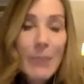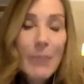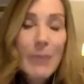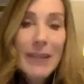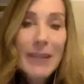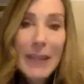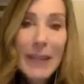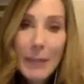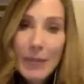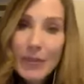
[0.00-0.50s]
and
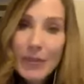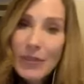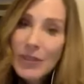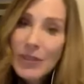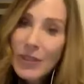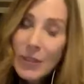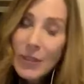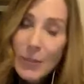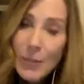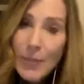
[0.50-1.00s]
being able to
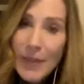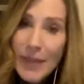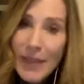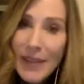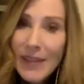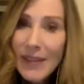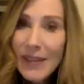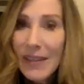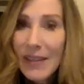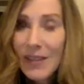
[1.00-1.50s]
just
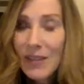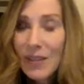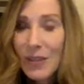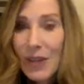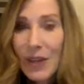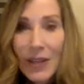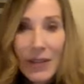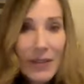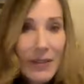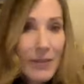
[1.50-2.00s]
be in your
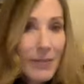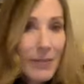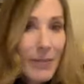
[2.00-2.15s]
heart,